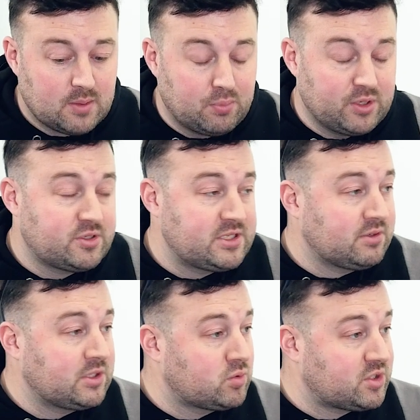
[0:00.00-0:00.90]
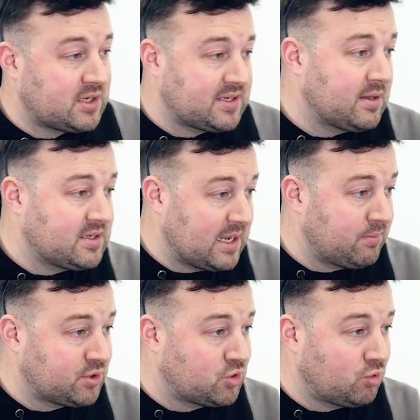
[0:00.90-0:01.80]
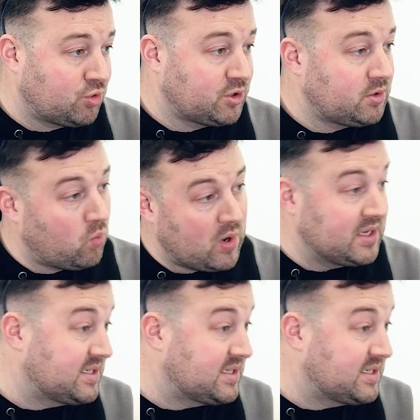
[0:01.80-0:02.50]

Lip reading: but you still need to understand how the tables are structured and where your